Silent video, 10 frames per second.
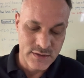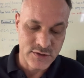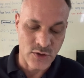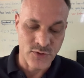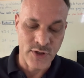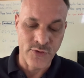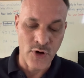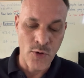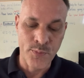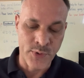So the
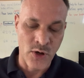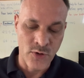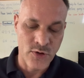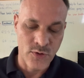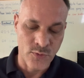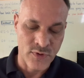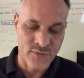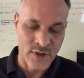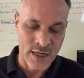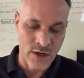rope broke
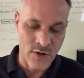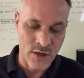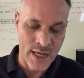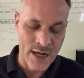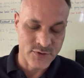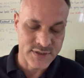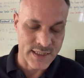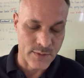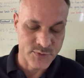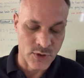with a loud
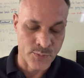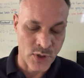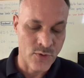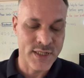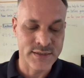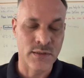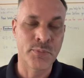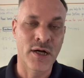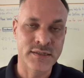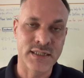snap. So broke is the
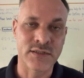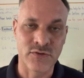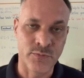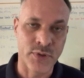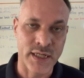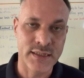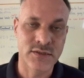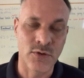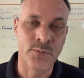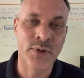past tense of break.
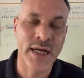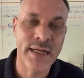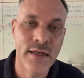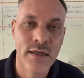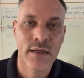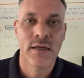So break,